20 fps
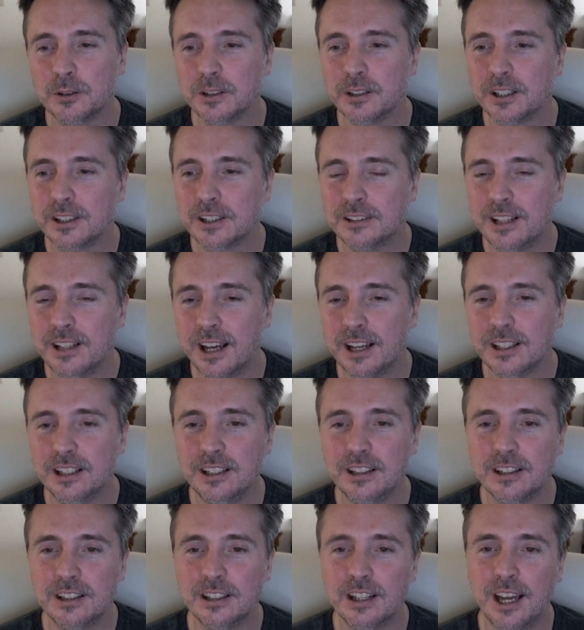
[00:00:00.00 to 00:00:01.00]
like
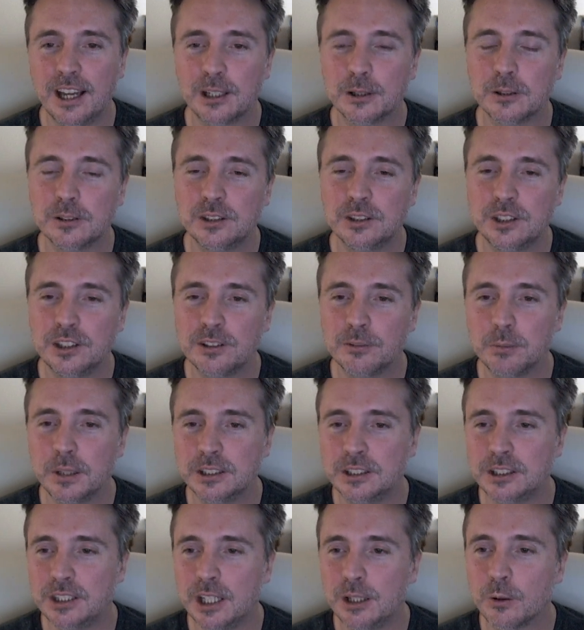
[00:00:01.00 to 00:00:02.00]
attacking the accuracy of
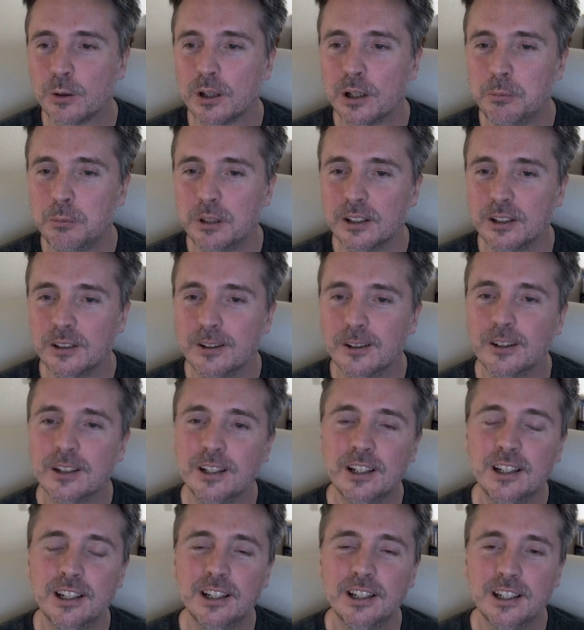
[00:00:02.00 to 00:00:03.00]
my Jaguar emulator,
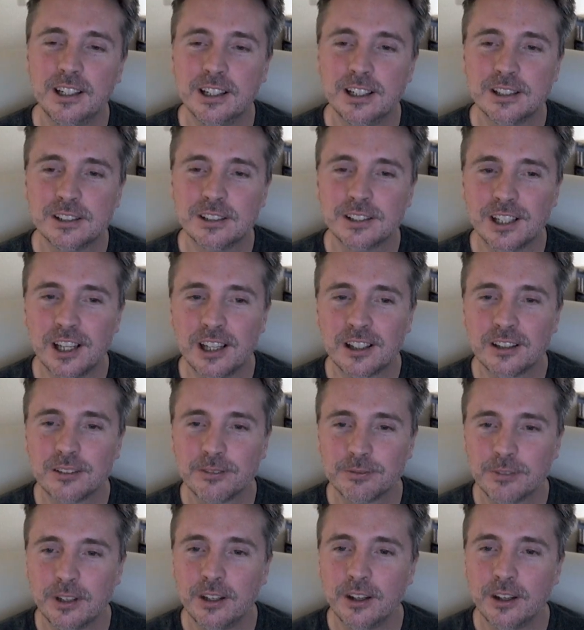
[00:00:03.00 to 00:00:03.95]
and it's like,